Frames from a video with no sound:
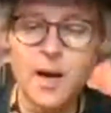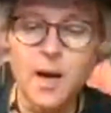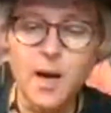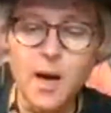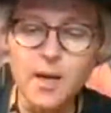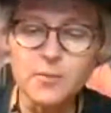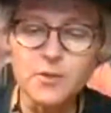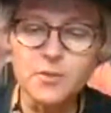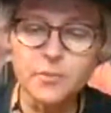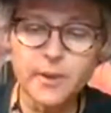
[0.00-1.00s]
I was
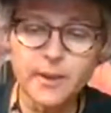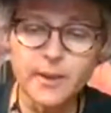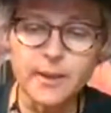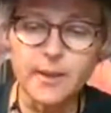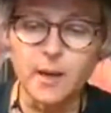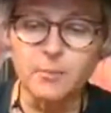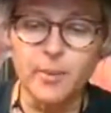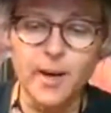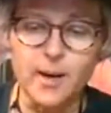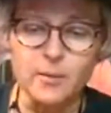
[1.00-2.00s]
reading
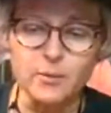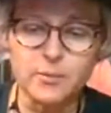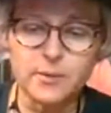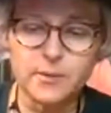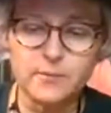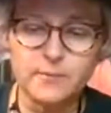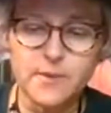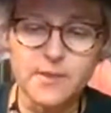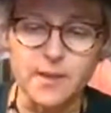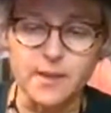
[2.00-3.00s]
about
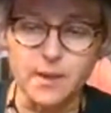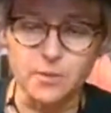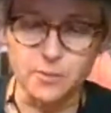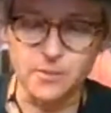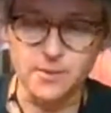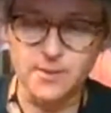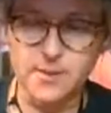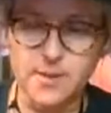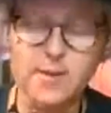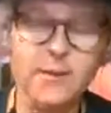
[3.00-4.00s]

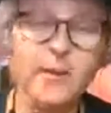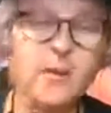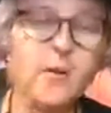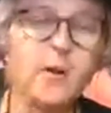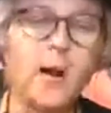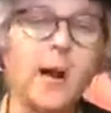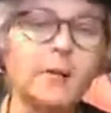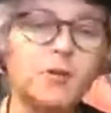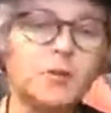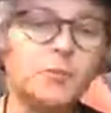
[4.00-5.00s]
psychosis, and there are
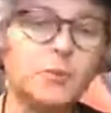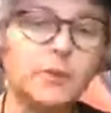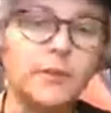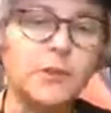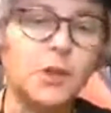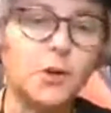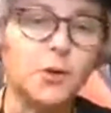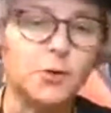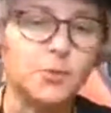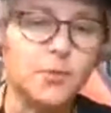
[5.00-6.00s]
actually
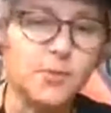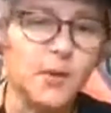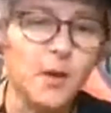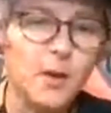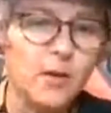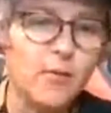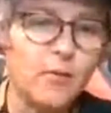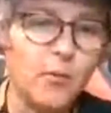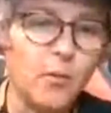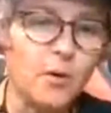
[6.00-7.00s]
terms
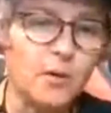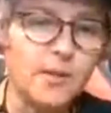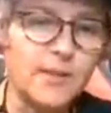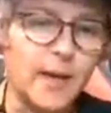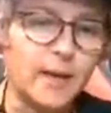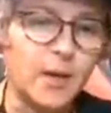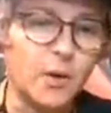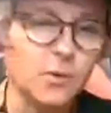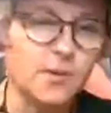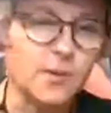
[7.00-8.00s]
for
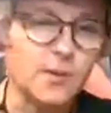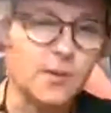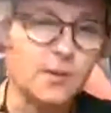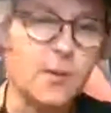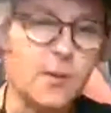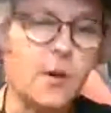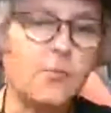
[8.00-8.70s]
psychosis